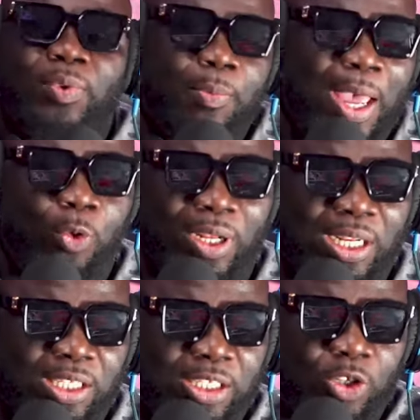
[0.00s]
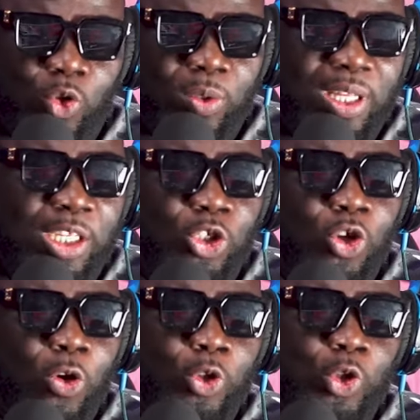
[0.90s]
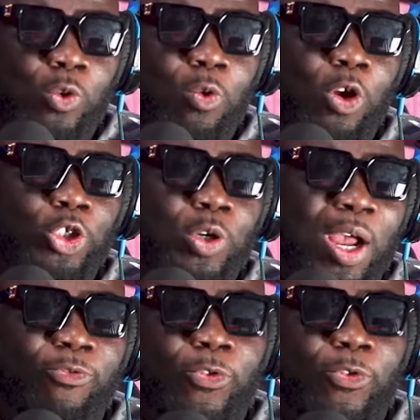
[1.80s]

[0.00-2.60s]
make we listen to this song too on track